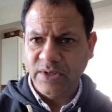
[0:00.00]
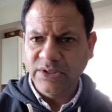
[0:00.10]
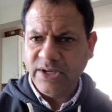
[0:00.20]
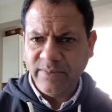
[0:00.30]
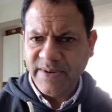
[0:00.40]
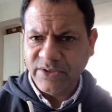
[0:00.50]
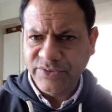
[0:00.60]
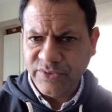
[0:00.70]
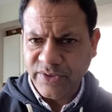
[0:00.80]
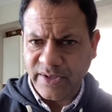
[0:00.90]
Little bit'll
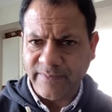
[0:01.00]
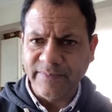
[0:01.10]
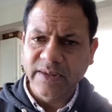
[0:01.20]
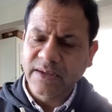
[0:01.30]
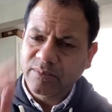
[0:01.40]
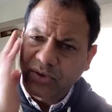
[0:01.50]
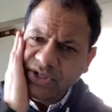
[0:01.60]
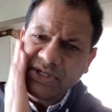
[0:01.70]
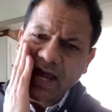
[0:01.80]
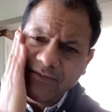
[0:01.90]
do you.
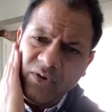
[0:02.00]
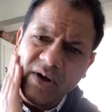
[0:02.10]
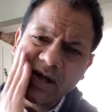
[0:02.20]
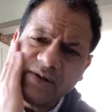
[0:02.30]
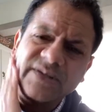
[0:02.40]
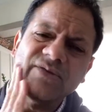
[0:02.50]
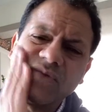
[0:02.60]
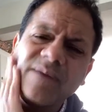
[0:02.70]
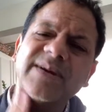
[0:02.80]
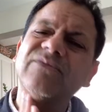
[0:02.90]
Pre-shave oil, and you
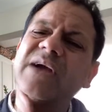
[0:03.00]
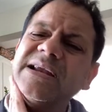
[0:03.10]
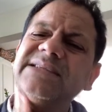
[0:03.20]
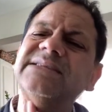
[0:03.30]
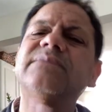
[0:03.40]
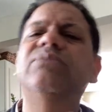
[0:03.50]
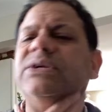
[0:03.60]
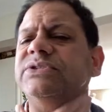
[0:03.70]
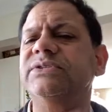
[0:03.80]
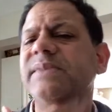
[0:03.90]
rub it right into the
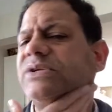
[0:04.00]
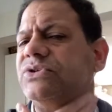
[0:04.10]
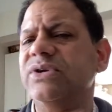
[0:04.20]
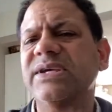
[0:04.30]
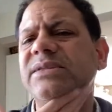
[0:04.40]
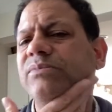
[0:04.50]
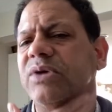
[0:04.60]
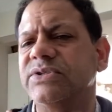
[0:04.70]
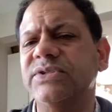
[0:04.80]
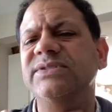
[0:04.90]
bristles. Make sure you get the
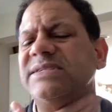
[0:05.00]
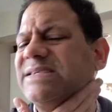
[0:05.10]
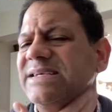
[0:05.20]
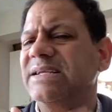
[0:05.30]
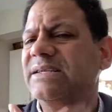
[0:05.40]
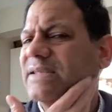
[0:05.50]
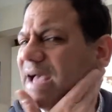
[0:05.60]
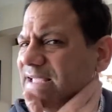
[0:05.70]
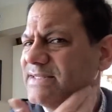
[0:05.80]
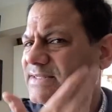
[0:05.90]
bristles
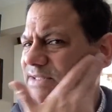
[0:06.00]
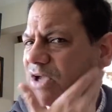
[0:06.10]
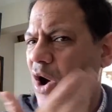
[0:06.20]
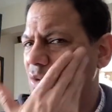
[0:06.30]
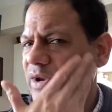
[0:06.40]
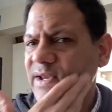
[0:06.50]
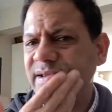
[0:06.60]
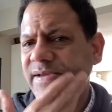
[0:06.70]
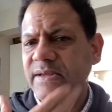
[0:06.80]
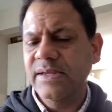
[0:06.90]
nice and coated.
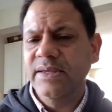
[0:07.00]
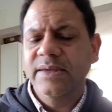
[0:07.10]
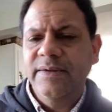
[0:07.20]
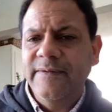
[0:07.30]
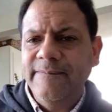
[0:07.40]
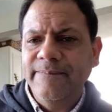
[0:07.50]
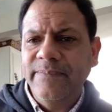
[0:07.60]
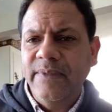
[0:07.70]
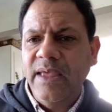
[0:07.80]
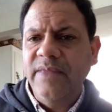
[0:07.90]

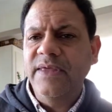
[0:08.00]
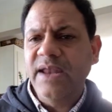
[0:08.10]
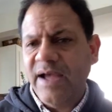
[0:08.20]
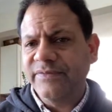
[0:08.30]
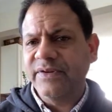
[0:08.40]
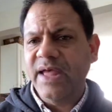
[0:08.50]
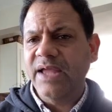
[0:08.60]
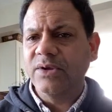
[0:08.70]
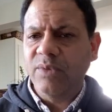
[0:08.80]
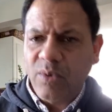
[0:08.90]
And then after
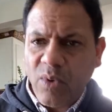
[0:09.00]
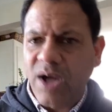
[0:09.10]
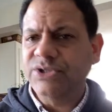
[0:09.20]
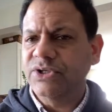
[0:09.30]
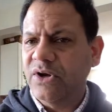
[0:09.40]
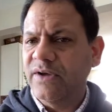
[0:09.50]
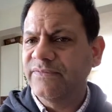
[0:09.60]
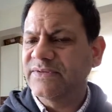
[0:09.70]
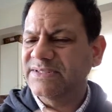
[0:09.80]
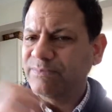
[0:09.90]
that, you want to wash it
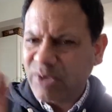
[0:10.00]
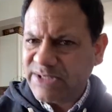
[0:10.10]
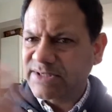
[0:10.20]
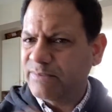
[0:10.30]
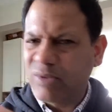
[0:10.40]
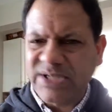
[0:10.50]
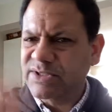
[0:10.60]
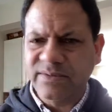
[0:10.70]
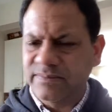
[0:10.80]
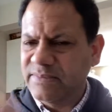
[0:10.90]
off. It's brisk,
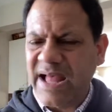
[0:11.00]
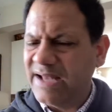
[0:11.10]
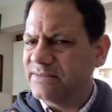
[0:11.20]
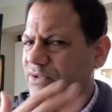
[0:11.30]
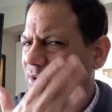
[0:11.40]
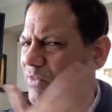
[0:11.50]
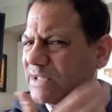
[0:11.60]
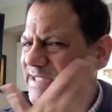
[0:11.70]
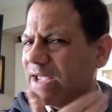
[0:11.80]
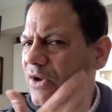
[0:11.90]
brisk. Not, you don't
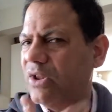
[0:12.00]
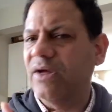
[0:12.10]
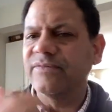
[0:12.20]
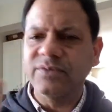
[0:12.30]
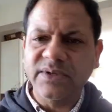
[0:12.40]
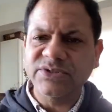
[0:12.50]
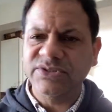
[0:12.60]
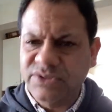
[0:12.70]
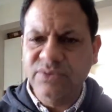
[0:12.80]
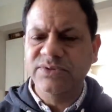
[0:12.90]
want to take it all off. You want to
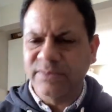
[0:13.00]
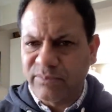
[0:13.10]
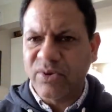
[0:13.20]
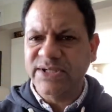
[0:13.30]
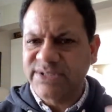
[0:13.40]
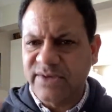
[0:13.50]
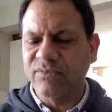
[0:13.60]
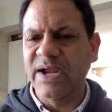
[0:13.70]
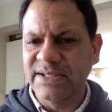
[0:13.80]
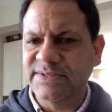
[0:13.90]
just do some brisk
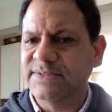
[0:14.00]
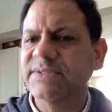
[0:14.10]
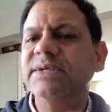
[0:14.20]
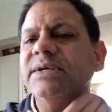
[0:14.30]
rinse